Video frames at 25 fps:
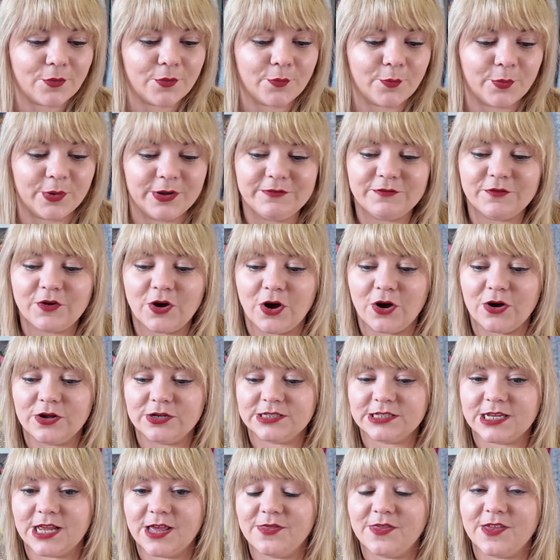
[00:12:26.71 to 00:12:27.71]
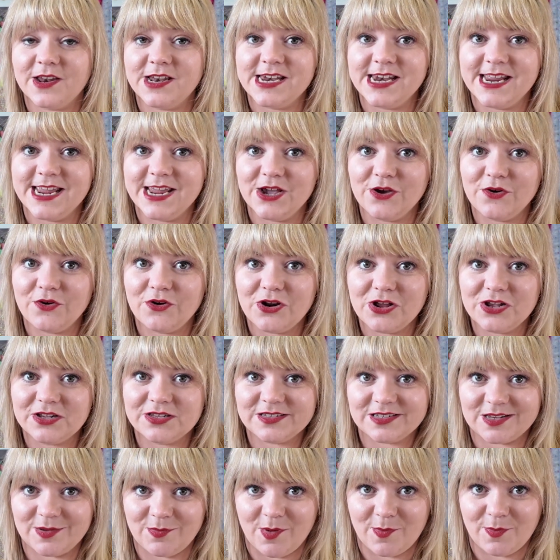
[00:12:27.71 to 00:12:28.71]
we've got the Neon
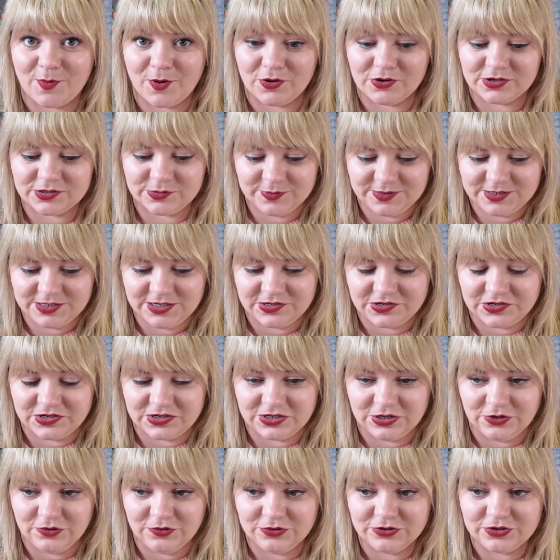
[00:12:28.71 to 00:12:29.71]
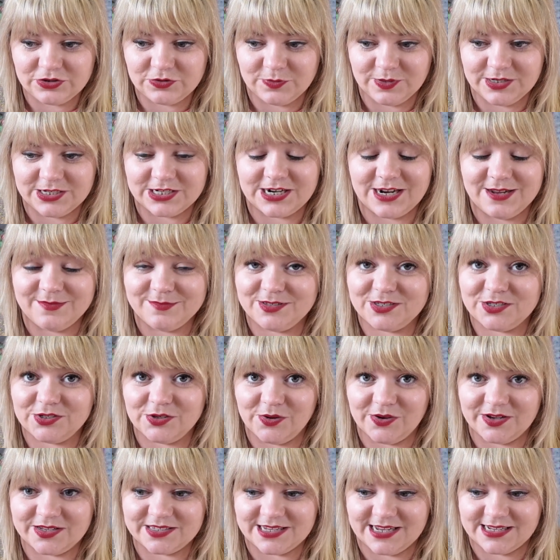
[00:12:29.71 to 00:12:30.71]
Summer Box, which has just launched, which I'm
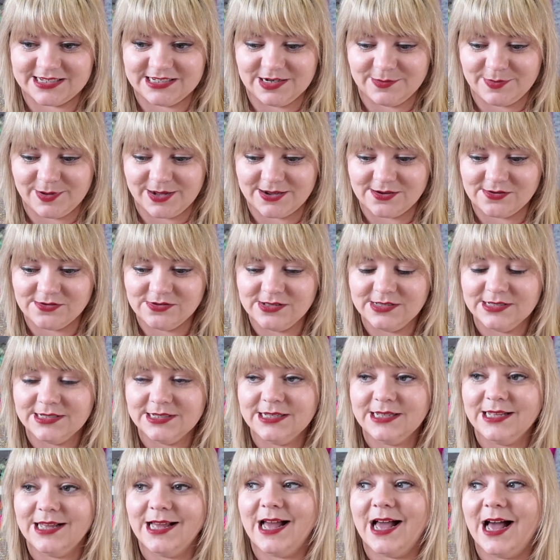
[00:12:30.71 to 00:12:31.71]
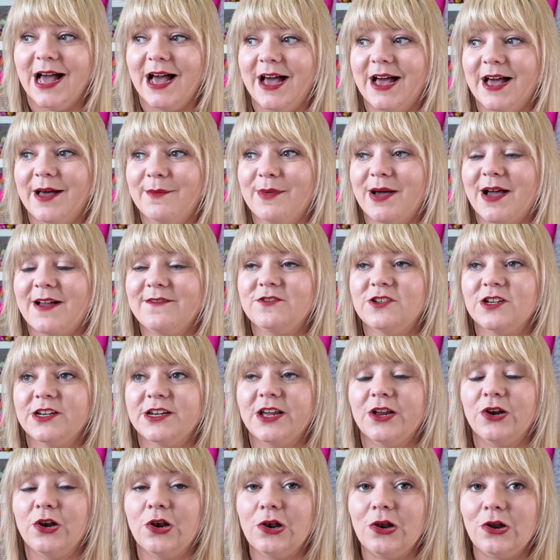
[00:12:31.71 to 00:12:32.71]
so excited about. I've done
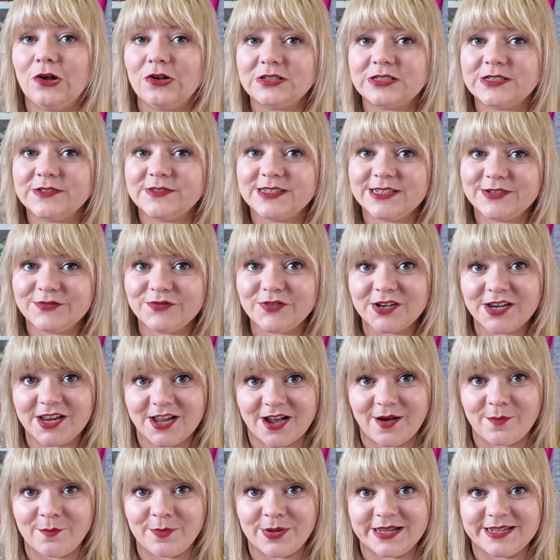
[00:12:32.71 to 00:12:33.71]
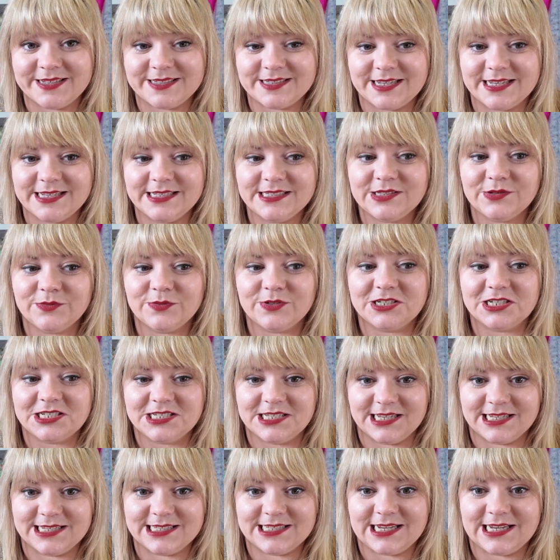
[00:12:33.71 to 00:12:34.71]
it on lots of different yarn bases, which
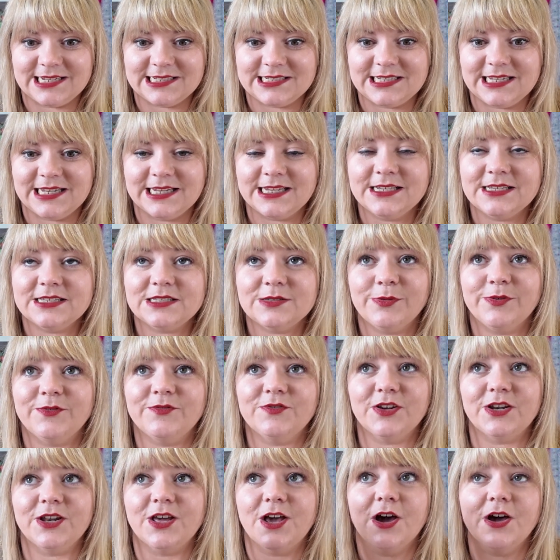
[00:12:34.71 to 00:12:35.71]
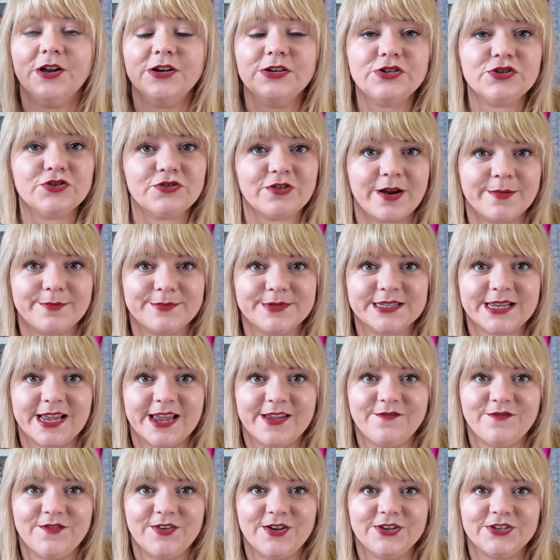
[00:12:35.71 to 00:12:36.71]
is exciting. So we've done a 100 gram
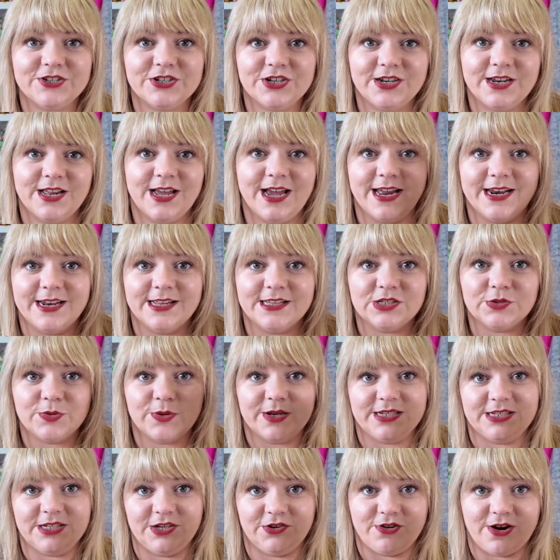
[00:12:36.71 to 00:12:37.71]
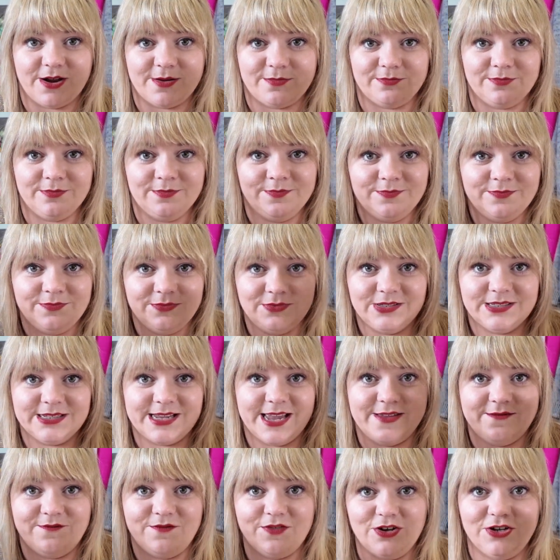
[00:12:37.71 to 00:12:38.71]
skein version and a 20 gram
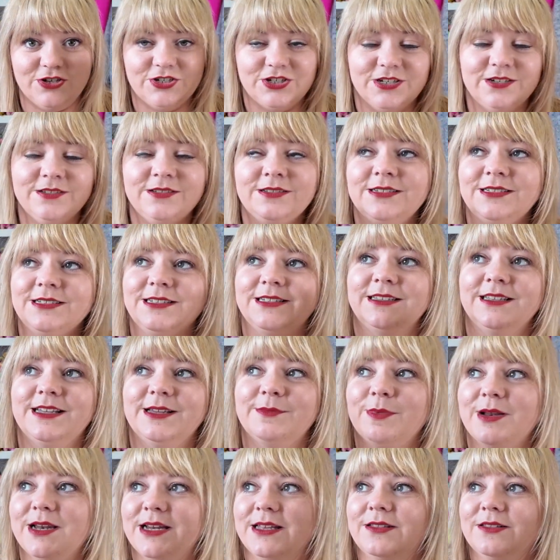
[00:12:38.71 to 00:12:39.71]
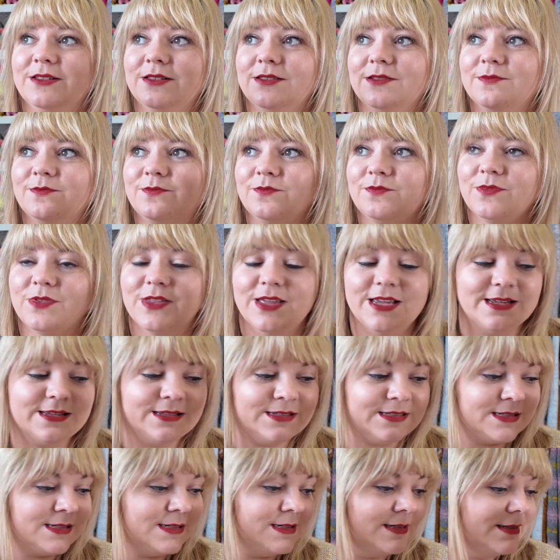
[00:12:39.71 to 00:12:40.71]
skein version. They're my little
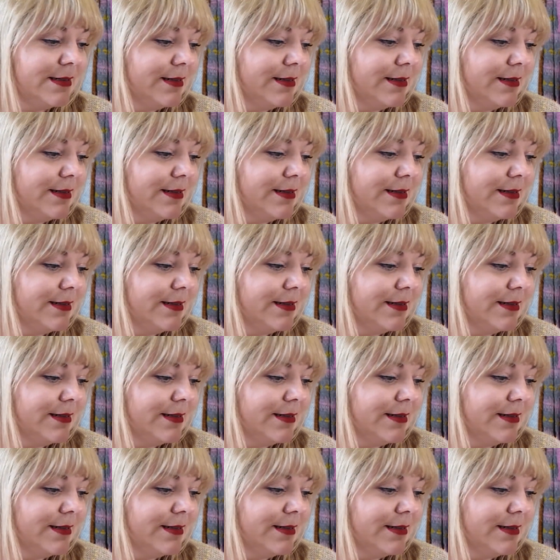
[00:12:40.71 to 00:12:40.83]
things.